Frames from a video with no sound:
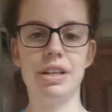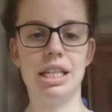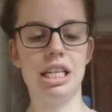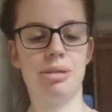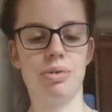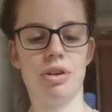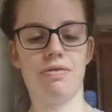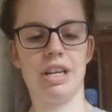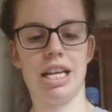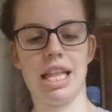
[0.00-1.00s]
a teaspoon of
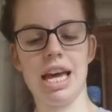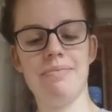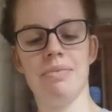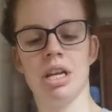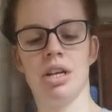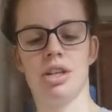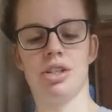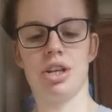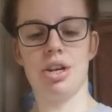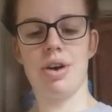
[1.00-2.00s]
vanilla.
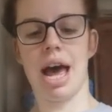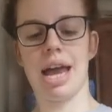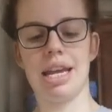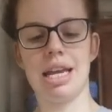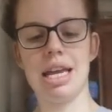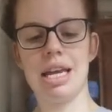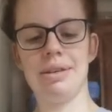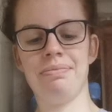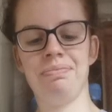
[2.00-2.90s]
So you add it in.